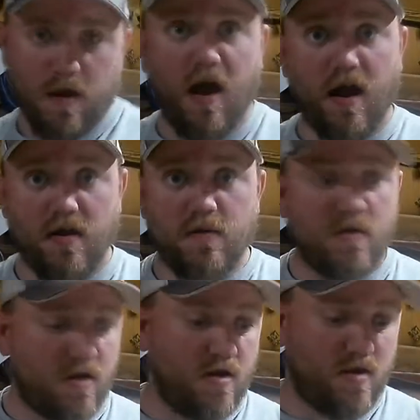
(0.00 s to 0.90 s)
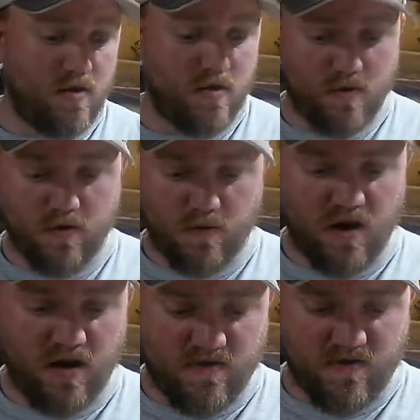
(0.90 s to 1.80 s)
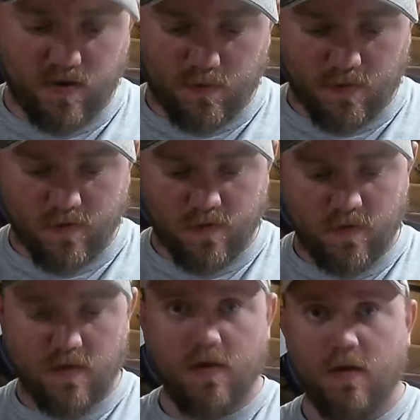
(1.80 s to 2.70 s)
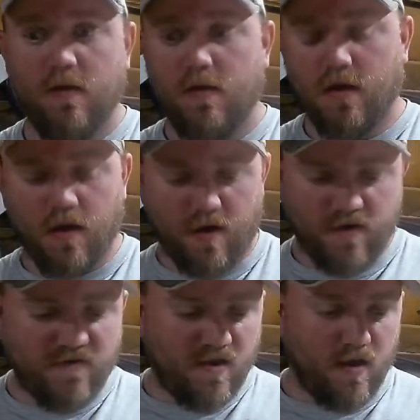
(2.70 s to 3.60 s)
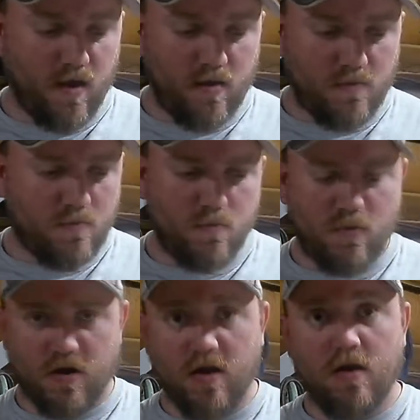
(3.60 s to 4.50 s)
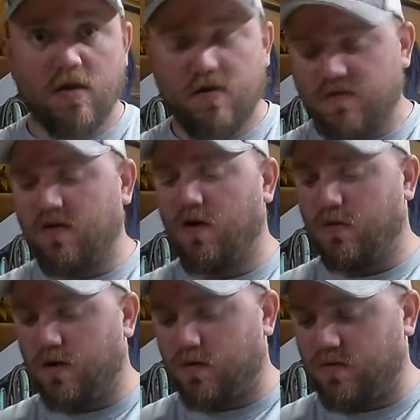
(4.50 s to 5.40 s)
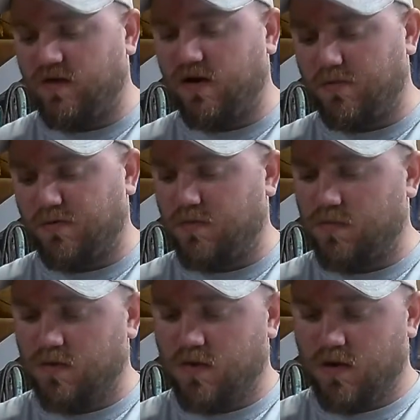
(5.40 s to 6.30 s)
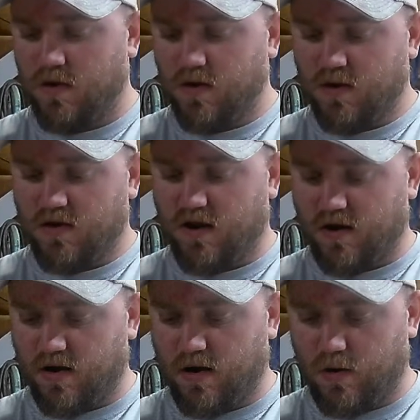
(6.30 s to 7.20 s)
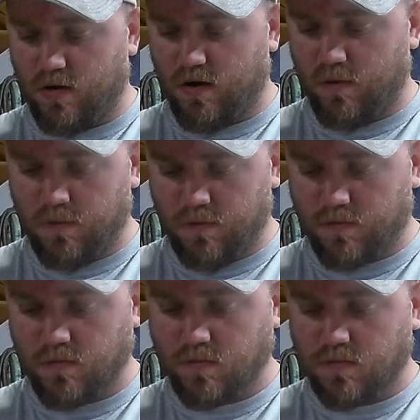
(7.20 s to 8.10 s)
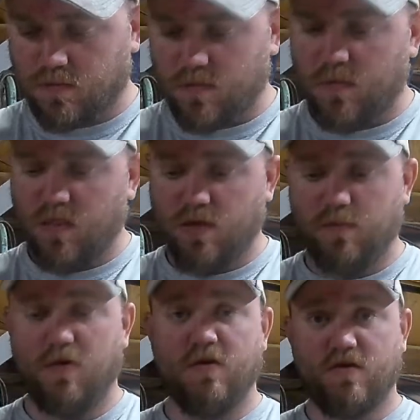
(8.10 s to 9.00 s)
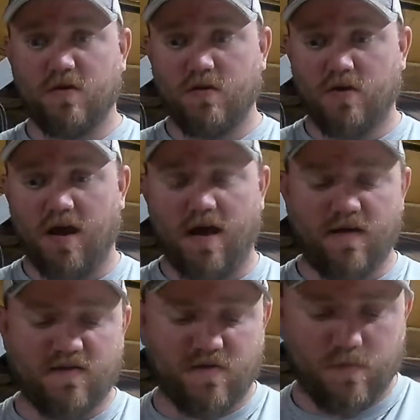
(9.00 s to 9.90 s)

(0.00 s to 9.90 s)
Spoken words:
how do you rig your rigs up? Alright, say we're going to use a no-roll example. Take a no-roll, put it through the eyes.